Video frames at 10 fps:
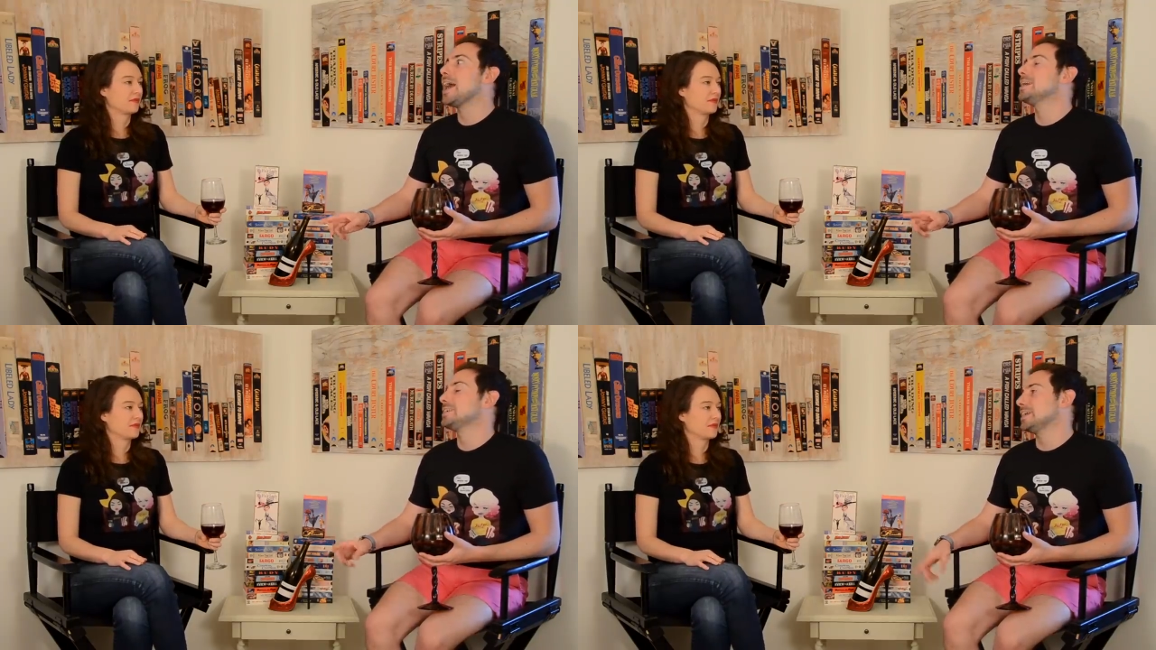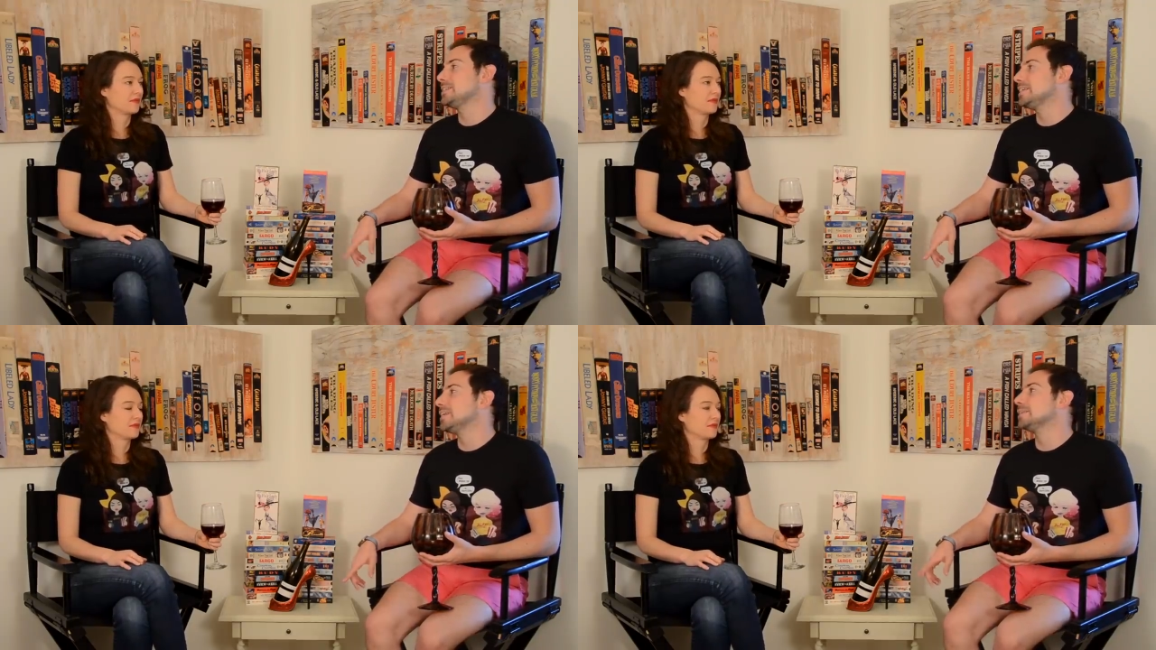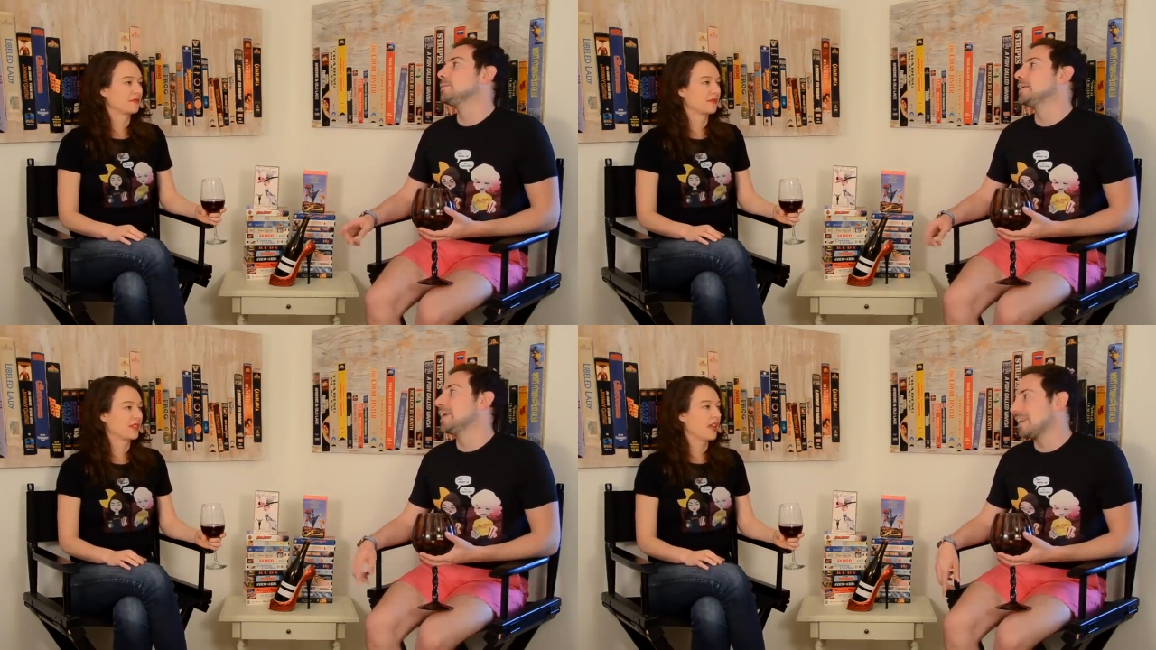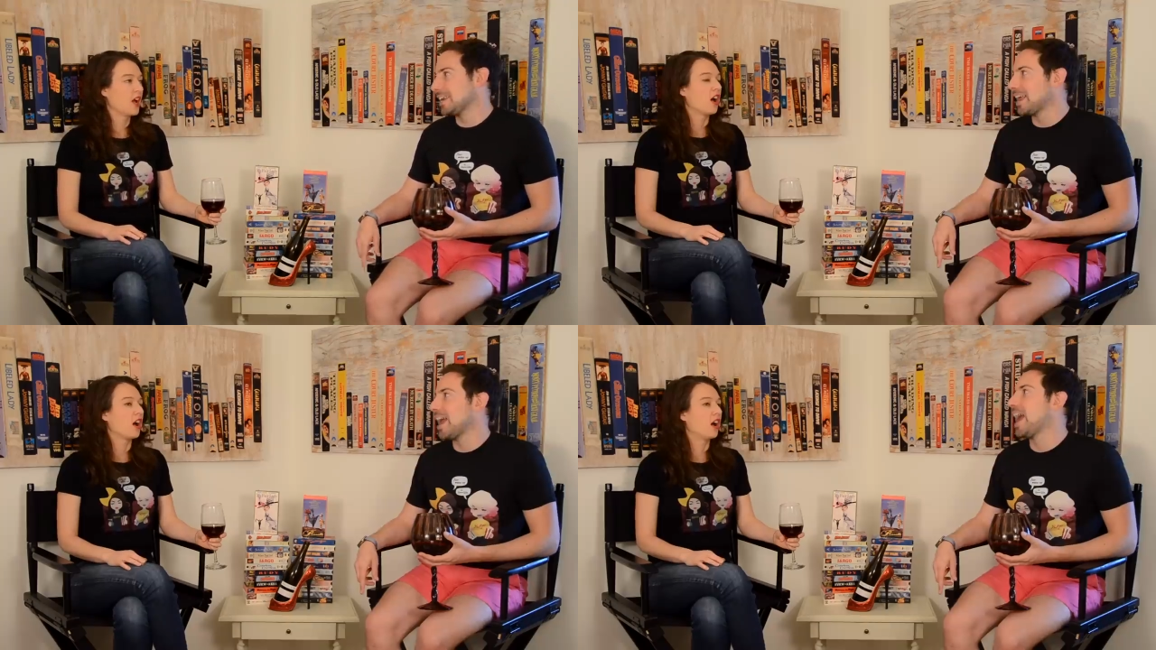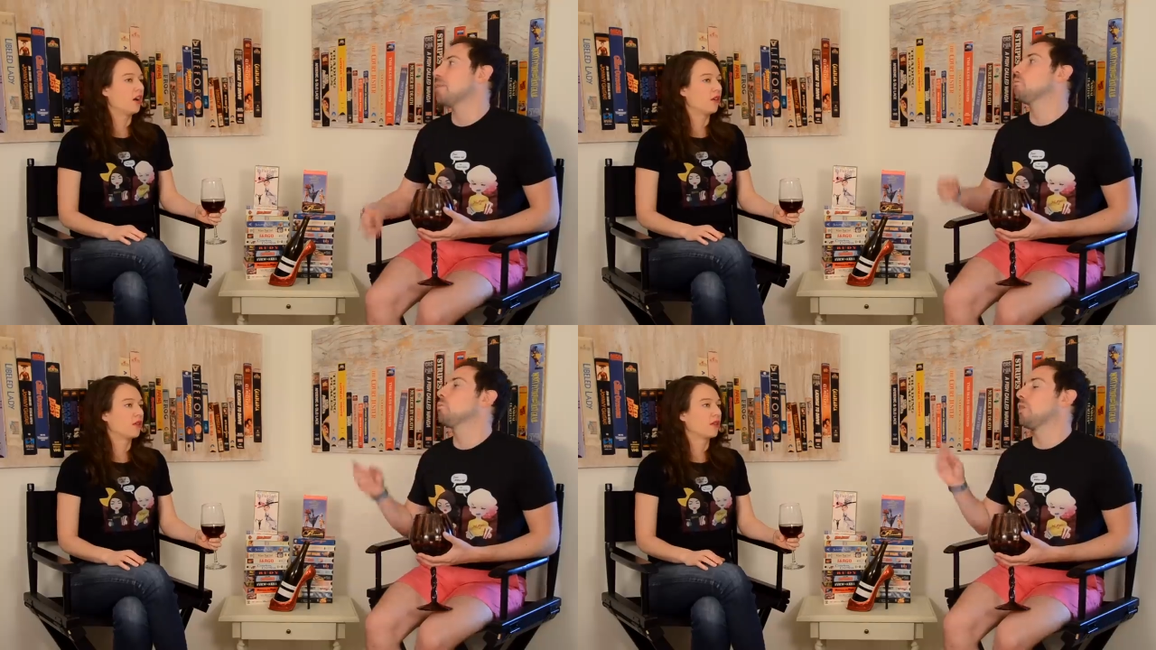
Speaker 1: as I did at the beginning, and oh.